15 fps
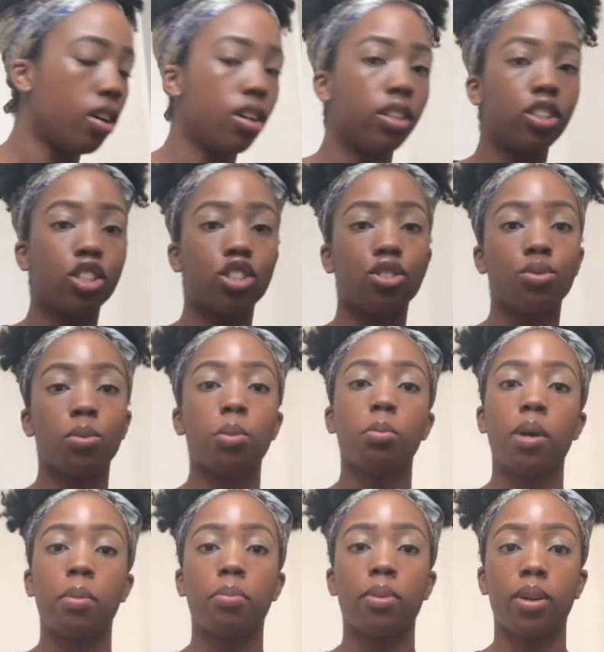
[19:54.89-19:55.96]
He just threw
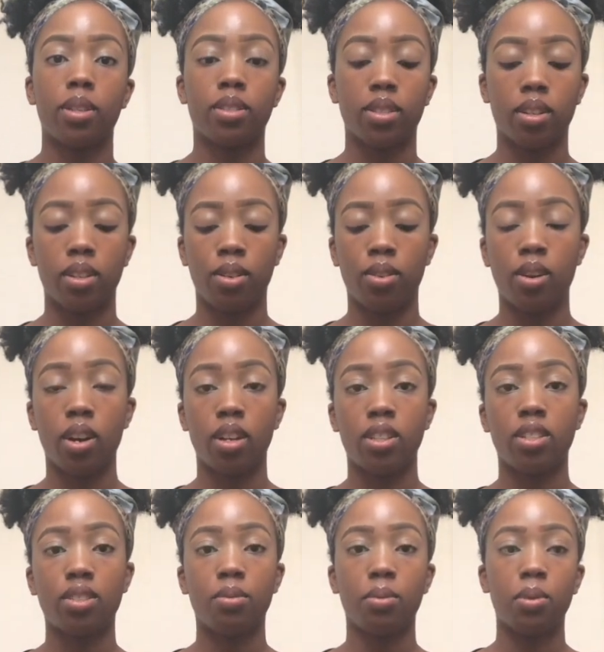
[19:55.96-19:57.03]
my bronzer
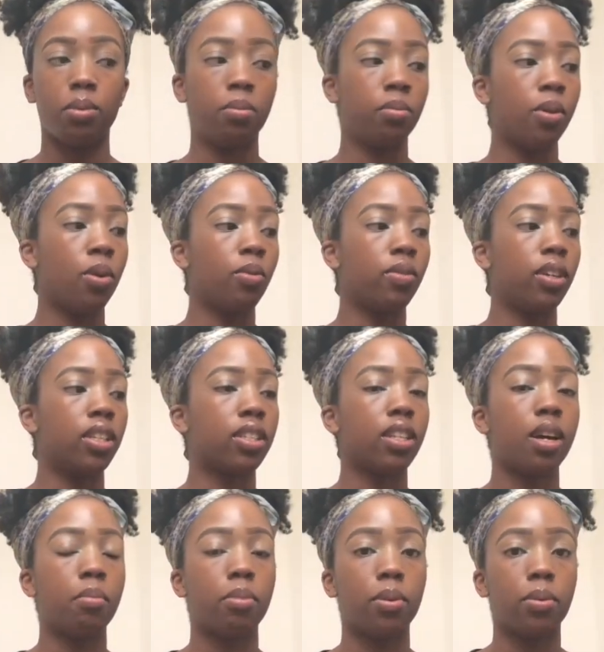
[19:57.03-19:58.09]
across the room. Hopefully it's
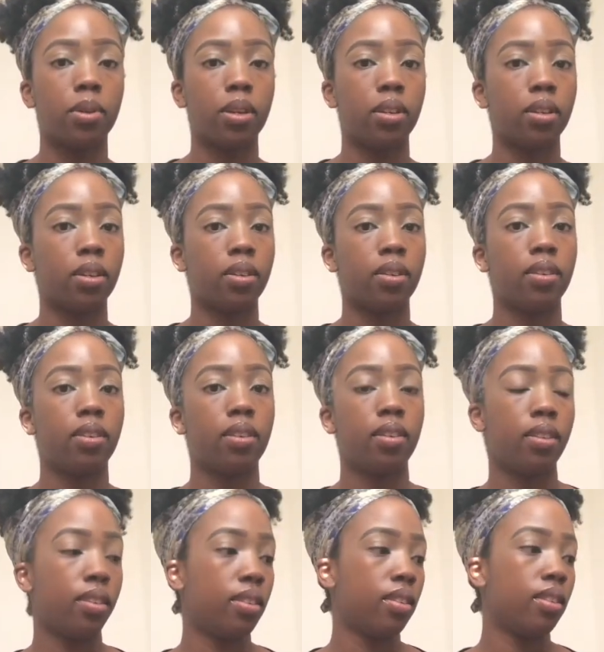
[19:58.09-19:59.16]
not broken.
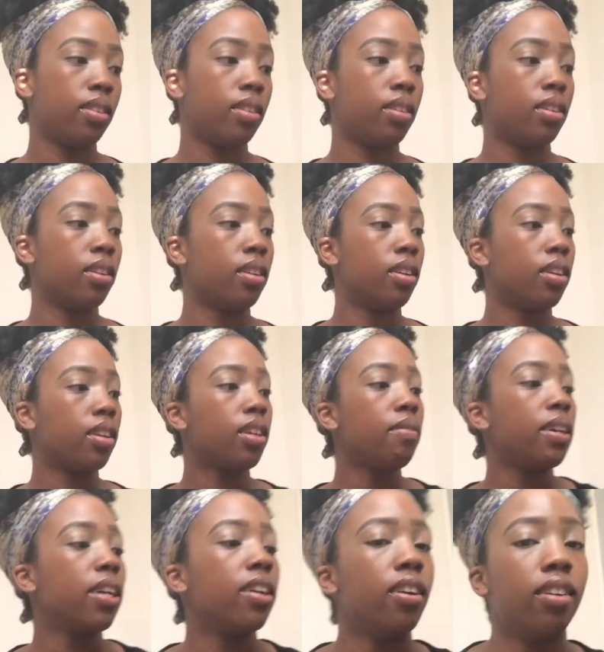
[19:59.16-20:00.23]
Give
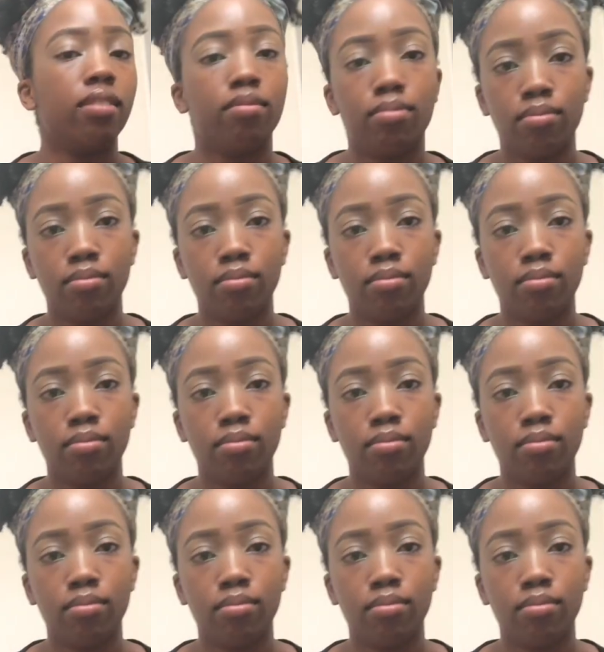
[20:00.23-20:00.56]
me here.